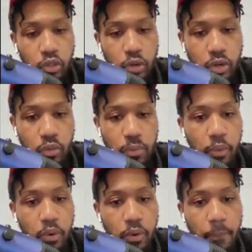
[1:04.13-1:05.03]
your credit
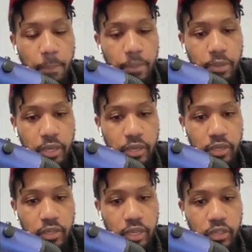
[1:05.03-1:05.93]
report. It
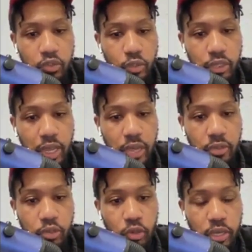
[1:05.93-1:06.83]
detects which
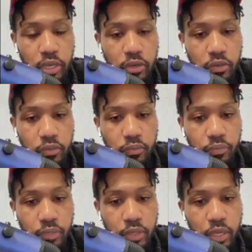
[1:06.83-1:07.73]
items are negative.
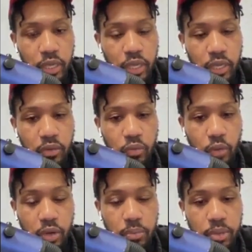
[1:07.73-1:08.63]
It
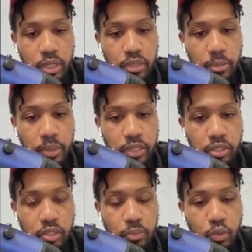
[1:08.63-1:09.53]
recommends the
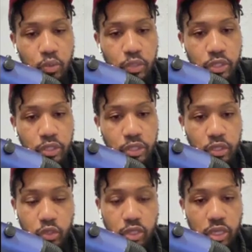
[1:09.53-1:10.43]
best dispute reason.
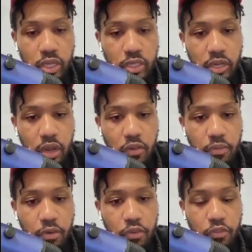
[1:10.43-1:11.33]
You select it all
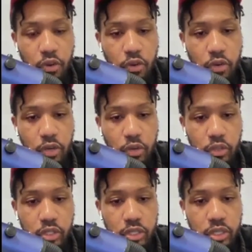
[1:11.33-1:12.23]
from your phone, and it
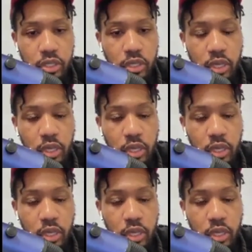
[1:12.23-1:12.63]
will send